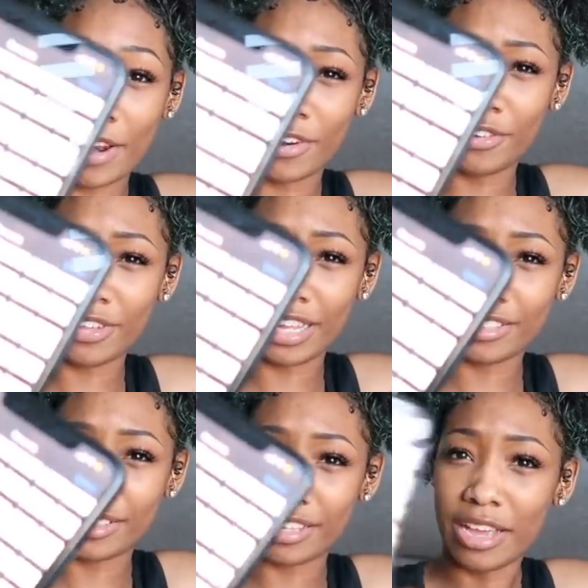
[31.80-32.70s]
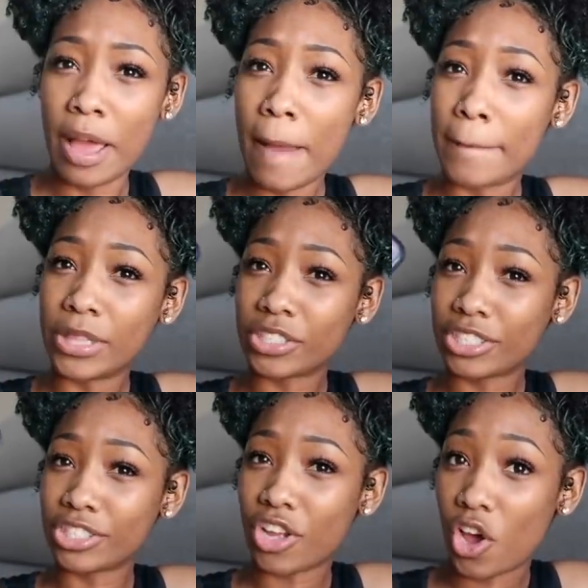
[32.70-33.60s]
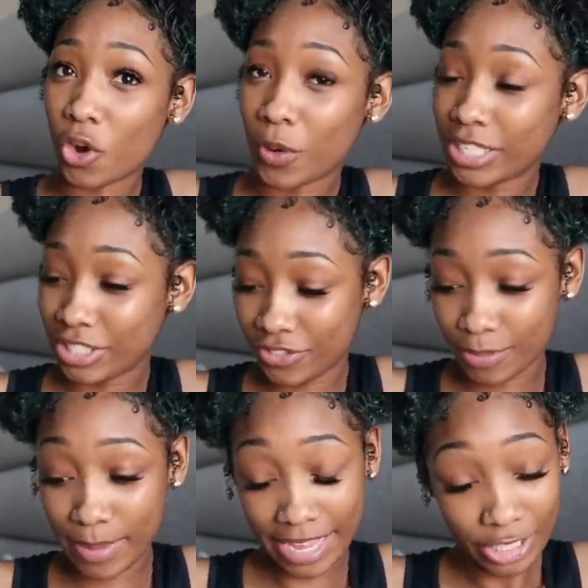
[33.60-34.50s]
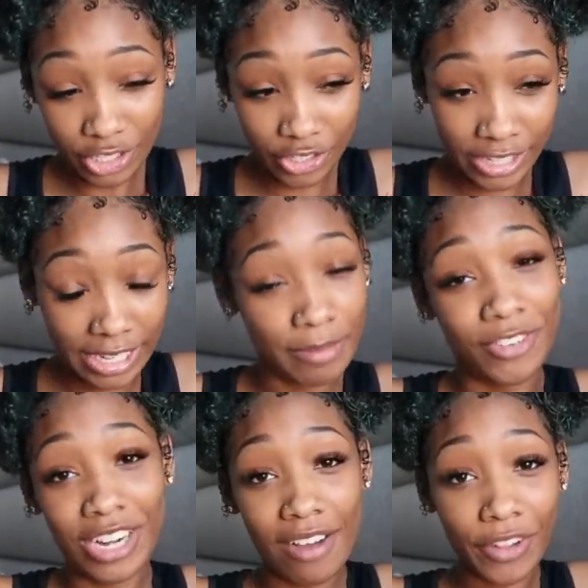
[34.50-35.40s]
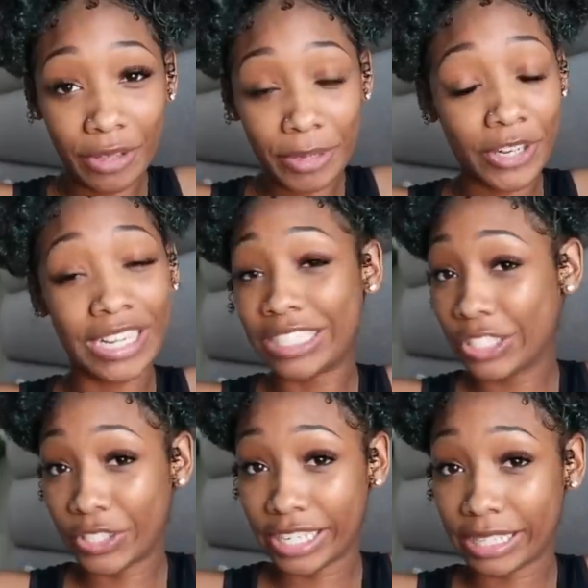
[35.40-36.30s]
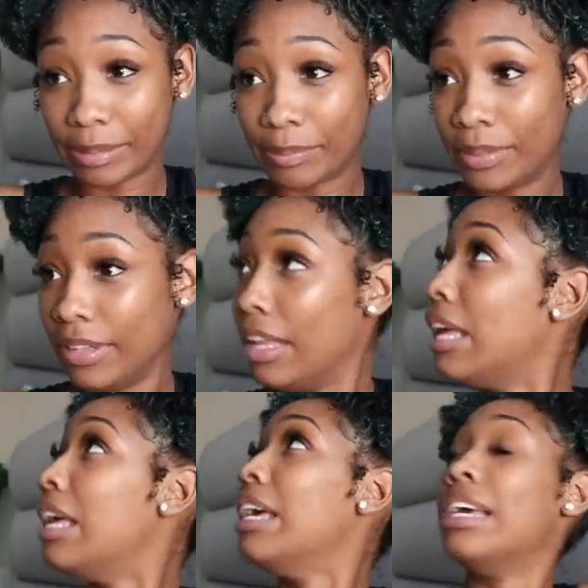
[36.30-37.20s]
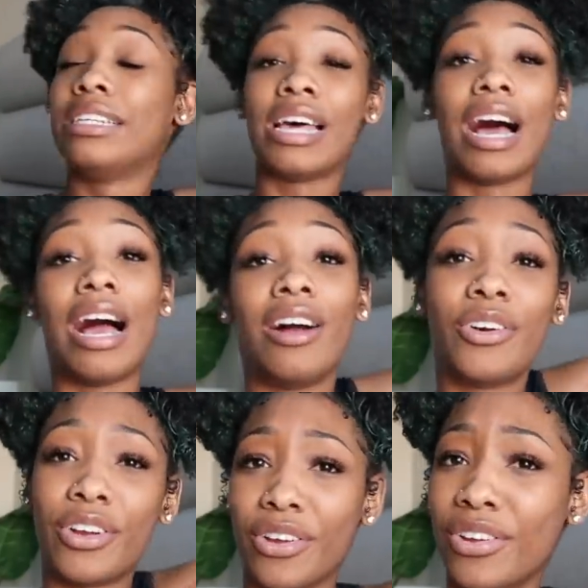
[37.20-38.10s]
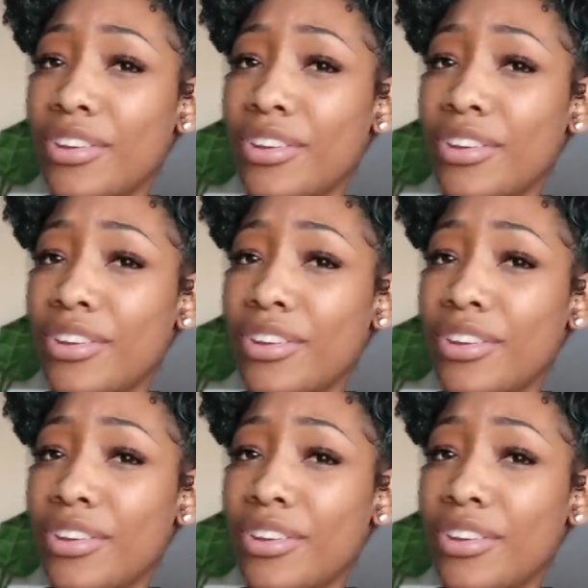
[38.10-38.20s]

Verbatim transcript: I don't know if you guys can see. But those are just all questions from Instagram. If you're not following me on Instagram, it's hot, hold on.